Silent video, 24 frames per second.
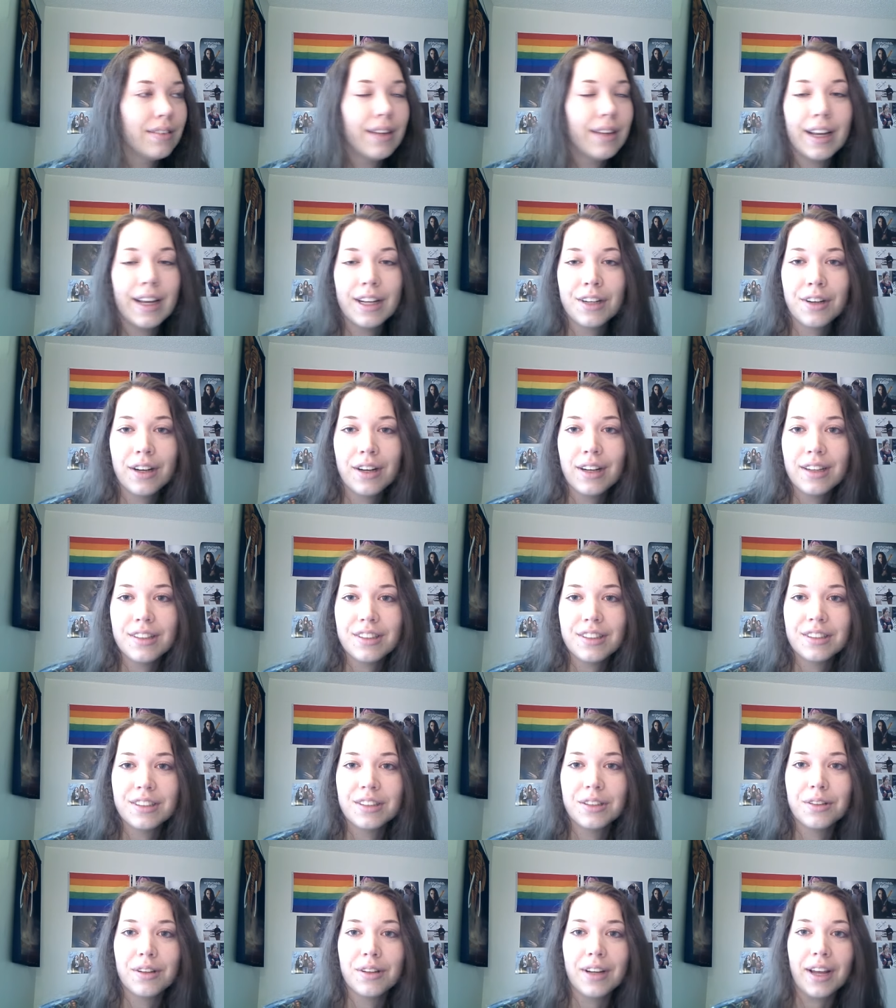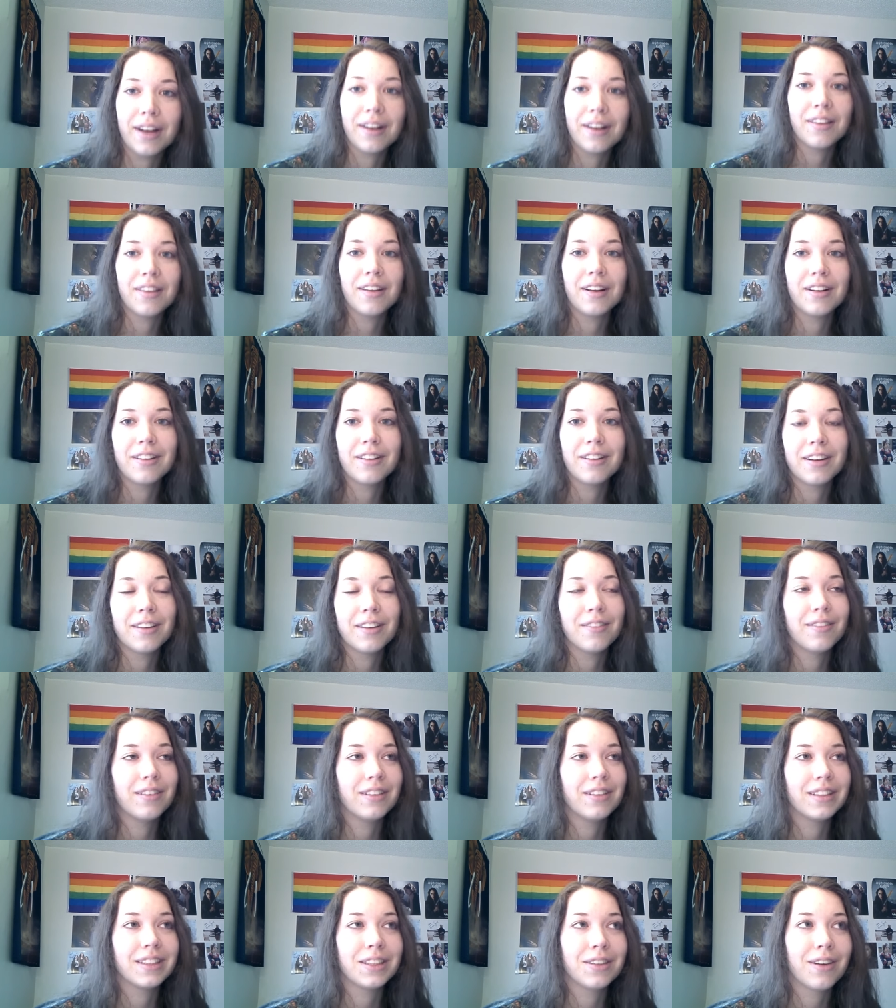A Train was just doing anything to cover
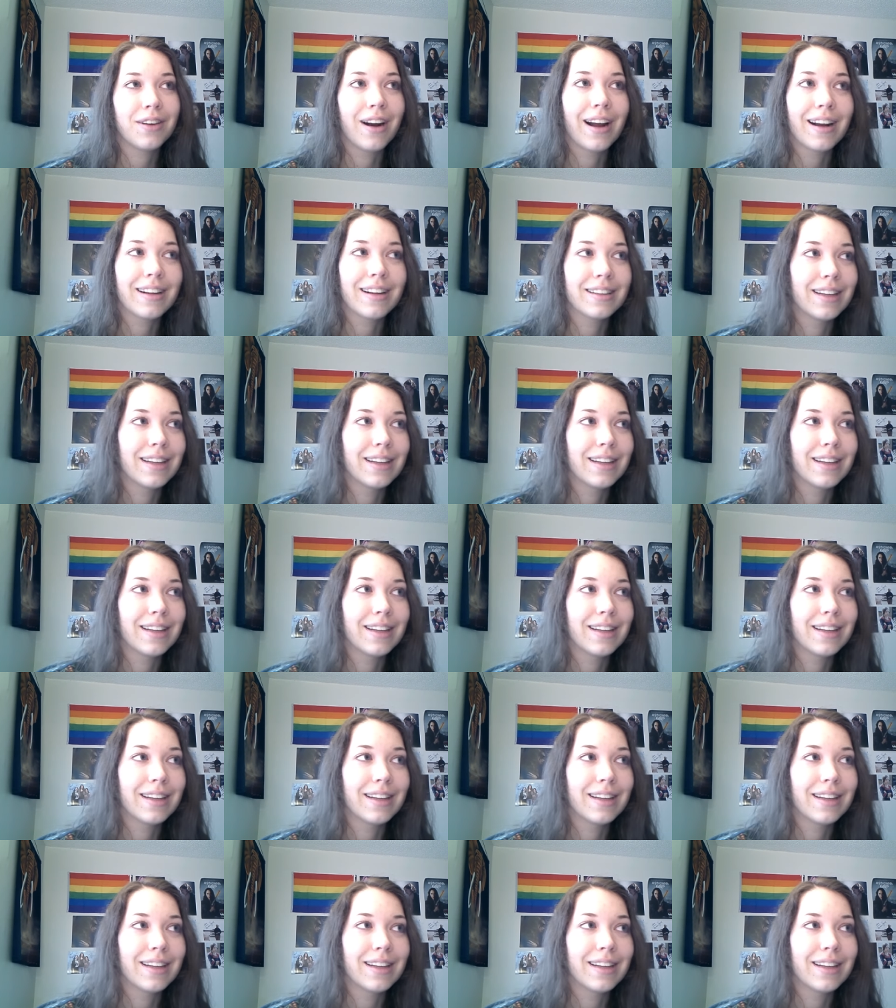his tracks.